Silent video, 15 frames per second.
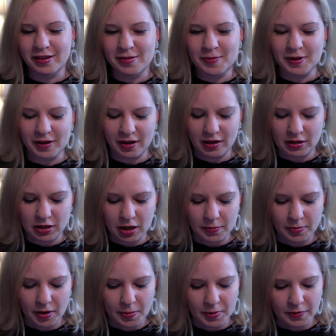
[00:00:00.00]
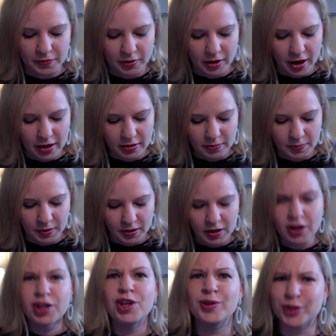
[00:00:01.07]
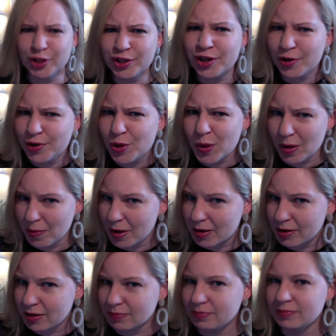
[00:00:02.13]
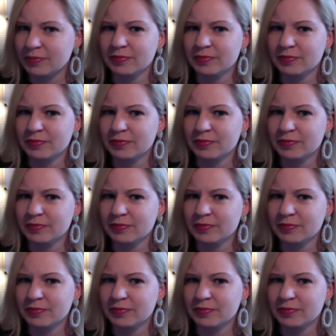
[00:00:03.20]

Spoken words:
spend a lot of time prepping for class. But you should know you are welcome.